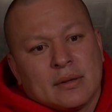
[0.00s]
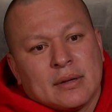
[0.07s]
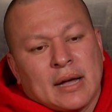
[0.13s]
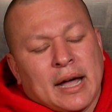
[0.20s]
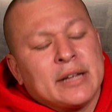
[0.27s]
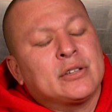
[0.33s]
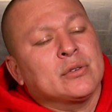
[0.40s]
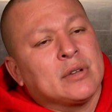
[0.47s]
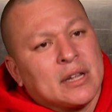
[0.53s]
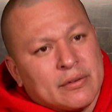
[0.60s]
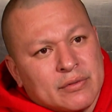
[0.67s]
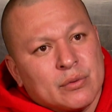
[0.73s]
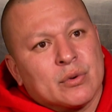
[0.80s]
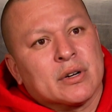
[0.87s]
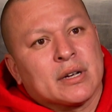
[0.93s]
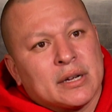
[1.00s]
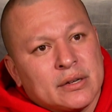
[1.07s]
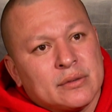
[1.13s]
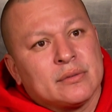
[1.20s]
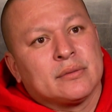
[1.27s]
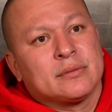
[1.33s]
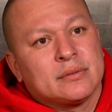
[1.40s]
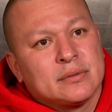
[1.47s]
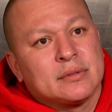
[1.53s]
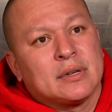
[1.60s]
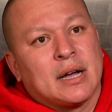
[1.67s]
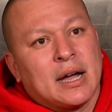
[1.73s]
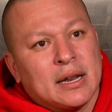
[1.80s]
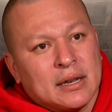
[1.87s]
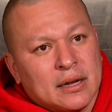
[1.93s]
I do love the work I do.
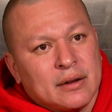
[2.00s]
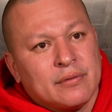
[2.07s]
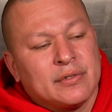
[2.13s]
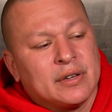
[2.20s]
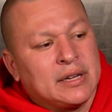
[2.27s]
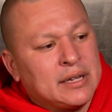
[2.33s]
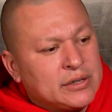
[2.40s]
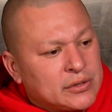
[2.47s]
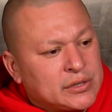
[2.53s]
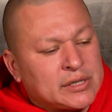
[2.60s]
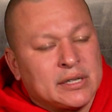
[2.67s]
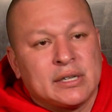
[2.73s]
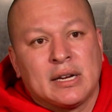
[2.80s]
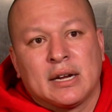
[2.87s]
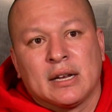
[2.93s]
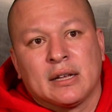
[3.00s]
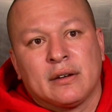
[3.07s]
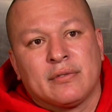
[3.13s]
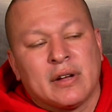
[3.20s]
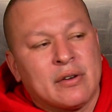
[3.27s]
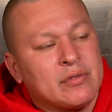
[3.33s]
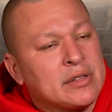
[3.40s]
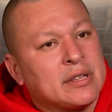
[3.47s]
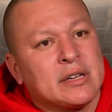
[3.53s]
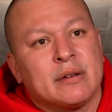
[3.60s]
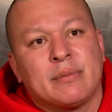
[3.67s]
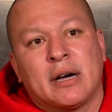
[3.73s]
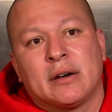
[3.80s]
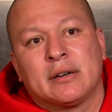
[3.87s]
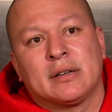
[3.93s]
I love the industry. I love everything
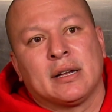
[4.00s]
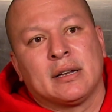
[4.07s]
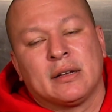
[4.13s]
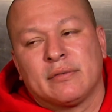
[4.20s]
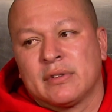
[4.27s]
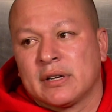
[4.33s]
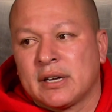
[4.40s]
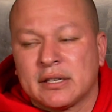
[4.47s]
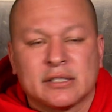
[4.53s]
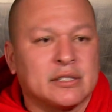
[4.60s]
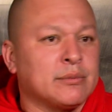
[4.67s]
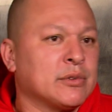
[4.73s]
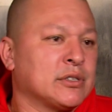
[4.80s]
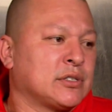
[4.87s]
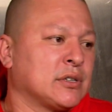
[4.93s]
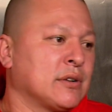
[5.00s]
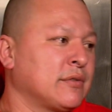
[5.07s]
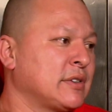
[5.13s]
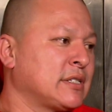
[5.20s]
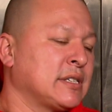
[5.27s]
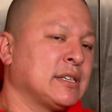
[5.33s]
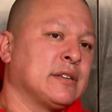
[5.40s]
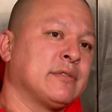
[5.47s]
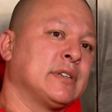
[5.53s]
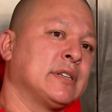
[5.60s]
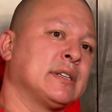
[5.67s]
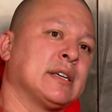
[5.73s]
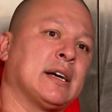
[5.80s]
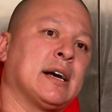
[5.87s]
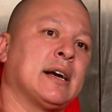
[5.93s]
about it. I love the customer service end of
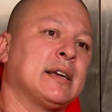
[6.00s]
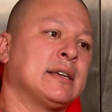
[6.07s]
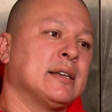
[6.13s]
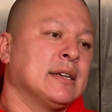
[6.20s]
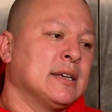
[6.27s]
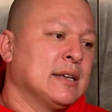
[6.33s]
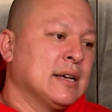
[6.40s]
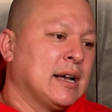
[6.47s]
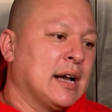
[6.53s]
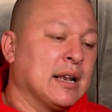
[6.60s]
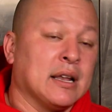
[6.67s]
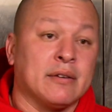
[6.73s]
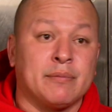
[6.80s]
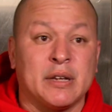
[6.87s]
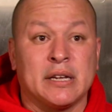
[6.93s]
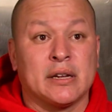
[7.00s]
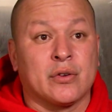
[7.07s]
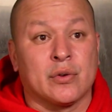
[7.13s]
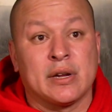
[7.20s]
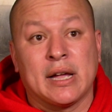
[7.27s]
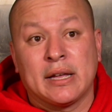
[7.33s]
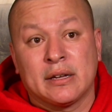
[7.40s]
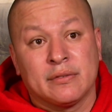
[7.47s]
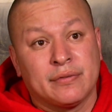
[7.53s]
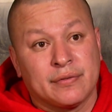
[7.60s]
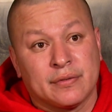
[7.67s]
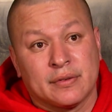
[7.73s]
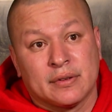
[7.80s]
it. I, I love being creative.